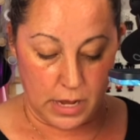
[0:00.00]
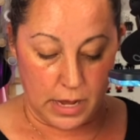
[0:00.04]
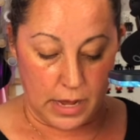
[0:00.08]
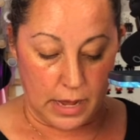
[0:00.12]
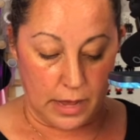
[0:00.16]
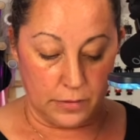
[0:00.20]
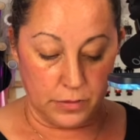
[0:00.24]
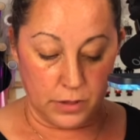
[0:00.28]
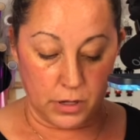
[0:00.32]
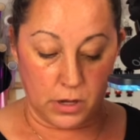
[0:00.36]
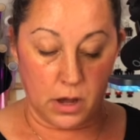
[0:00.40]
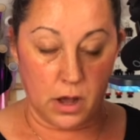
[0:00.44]

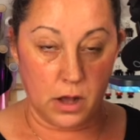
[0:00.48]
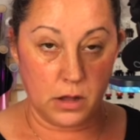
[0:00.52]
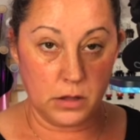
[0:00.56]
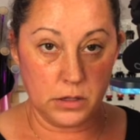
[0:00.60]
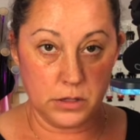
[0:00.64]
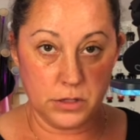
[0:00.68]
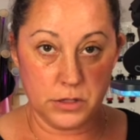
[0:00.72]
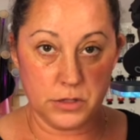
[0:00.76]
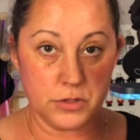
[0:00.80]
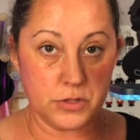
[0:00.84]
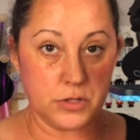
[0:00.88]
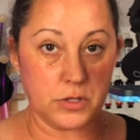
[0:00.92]
And the
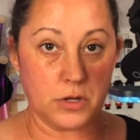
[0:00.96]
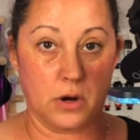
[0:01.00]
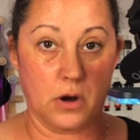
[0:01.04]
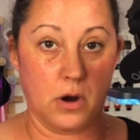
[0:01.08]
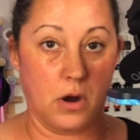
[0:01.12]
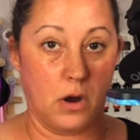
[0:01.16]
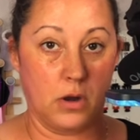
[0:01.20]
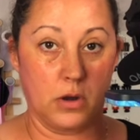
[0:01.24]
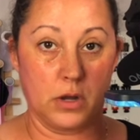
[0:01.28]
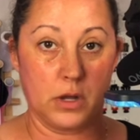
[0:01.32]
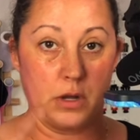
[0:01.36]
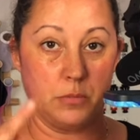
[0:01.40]
colors are
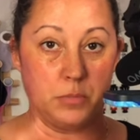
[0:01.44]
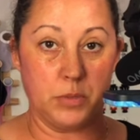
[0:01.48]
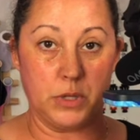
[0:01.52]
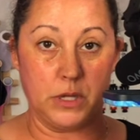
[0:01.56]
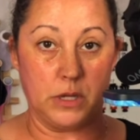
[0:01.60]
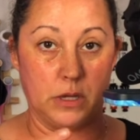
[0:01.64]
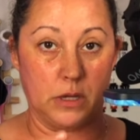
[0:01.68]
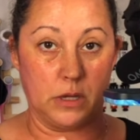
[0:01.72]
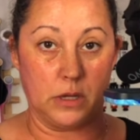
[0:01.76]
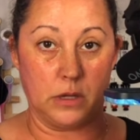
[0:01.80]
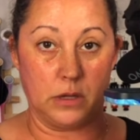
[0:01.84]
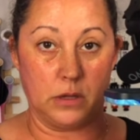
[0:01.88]
all going to
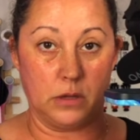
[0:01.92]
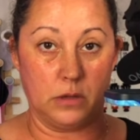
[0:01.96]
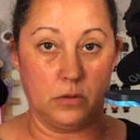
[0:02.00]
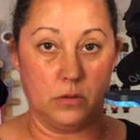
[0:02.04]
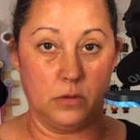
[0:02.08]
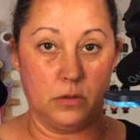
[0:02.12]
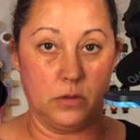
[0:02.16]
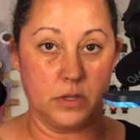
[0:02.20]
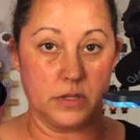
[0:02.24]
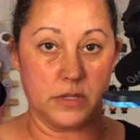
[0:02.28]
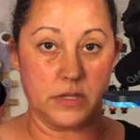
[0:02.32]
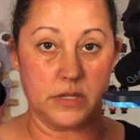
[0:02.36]
be
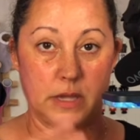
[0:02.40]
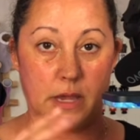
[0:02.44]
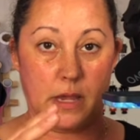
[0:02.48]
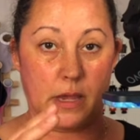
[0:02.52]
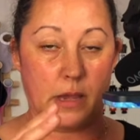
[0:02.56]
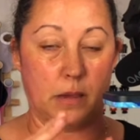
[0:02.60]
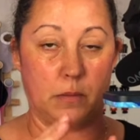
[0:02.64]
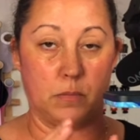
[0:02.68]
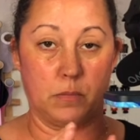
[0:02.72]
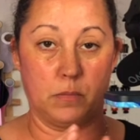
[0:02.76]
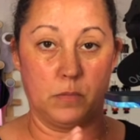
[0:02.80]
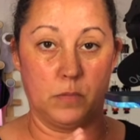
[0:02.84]
the
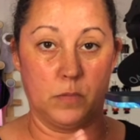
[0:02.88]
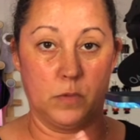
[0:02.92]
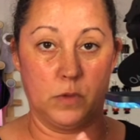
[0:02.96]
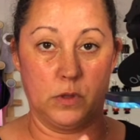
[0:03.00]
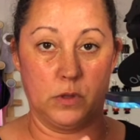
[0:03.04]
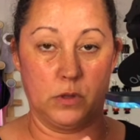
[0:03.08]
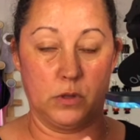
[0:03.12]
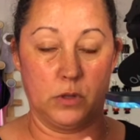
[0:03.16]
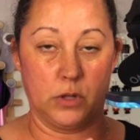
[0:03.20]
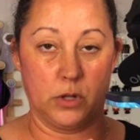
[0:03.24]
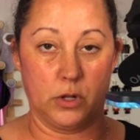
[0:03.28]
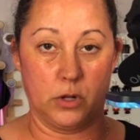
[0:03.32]
same
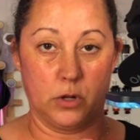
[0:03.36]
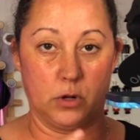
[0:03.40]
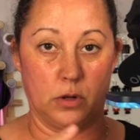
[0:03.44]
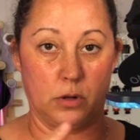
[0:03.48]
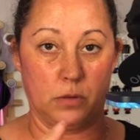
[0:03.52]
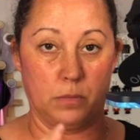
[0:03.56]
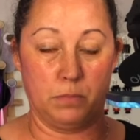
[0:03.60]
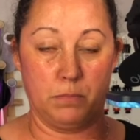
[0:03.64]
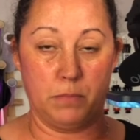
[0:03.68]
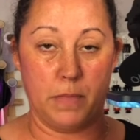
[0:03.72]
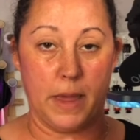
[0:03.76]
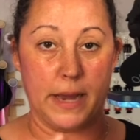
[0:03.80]
the
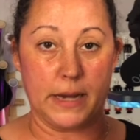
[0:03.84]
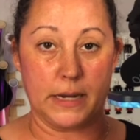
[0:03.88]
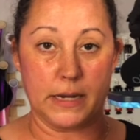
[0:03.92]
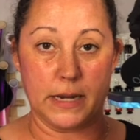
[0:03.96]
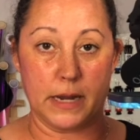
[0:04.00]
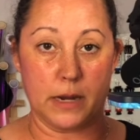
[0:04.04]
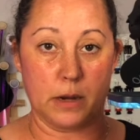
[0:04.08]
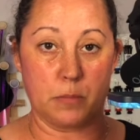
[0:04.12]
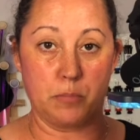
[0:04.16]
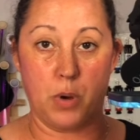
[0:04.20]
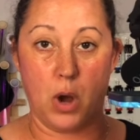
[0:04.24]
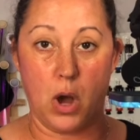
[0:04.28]
little
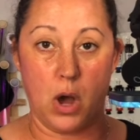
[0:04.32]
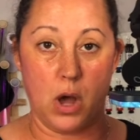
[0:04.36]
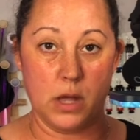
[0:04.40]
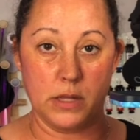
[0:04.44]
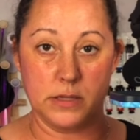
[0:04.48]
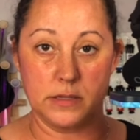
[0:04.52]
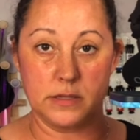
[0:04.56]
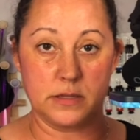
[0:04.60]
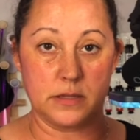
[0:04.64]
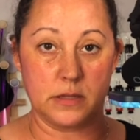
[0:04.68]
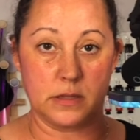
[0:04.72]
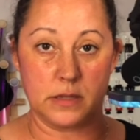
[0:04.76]
magnetic
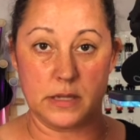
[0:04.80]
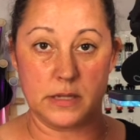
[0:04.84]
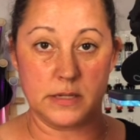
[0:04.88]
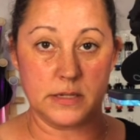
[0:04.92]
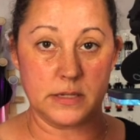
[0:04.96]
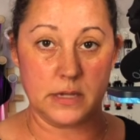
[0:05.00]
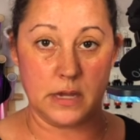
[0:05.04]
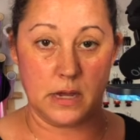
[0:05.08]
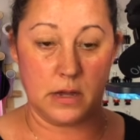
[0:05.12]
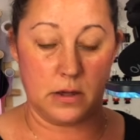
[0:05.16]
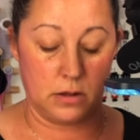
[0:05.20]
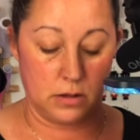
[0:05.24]
pawns that they
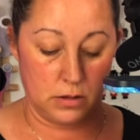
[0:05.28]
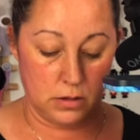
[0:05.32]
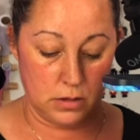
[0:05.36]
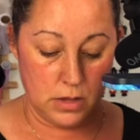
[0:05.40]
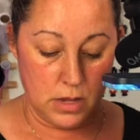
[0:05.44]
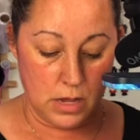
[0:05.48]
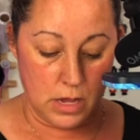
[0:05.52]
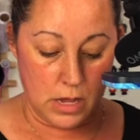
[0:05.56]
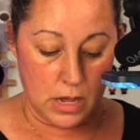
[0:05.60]
sell,